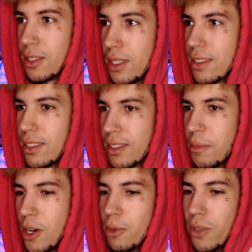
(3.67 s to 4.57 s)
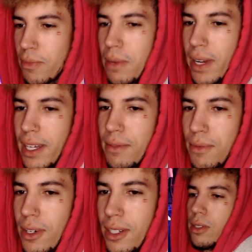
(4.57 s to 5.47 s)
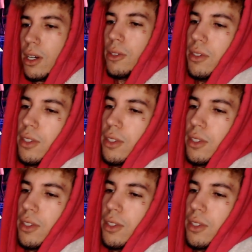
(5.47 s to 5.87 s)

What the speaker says: This is the moment we've been waiting for. Oh, there's a